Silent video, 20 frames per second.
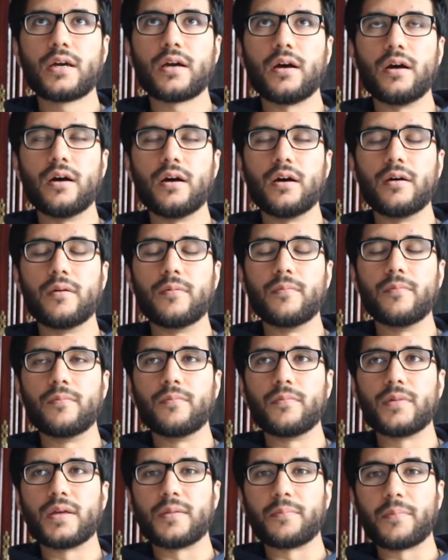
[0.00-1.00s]

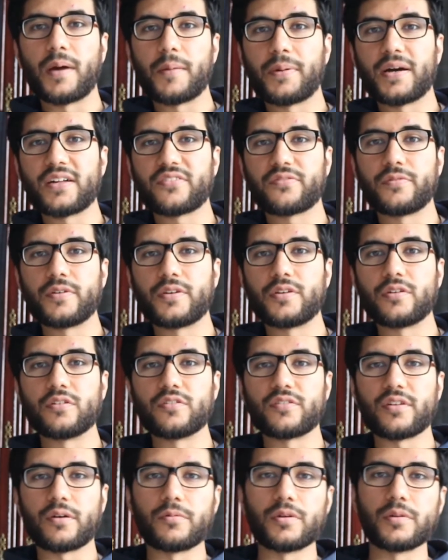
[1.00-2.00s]
in my past
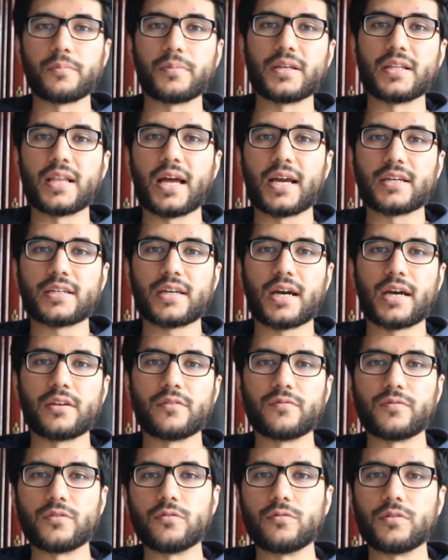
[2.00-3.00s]
videos I want to be like kind
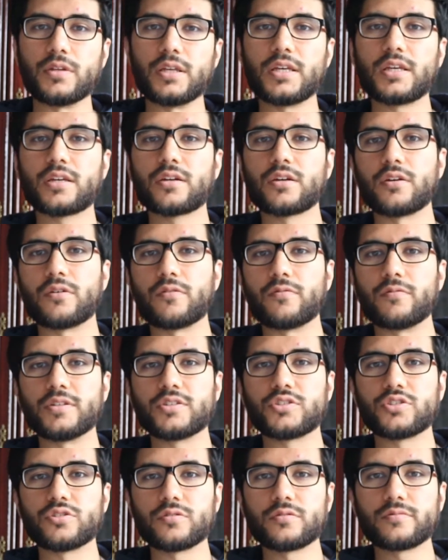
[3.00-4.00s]
of unique and
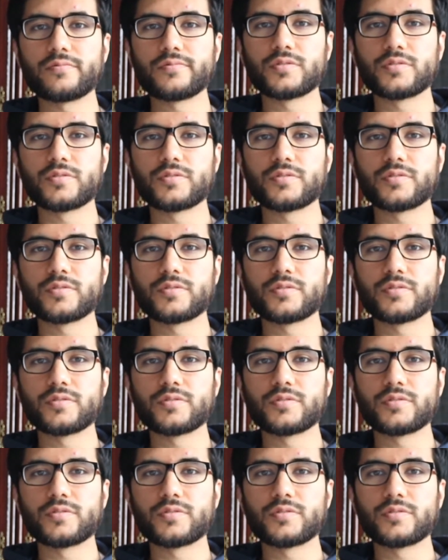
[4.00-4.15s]
original,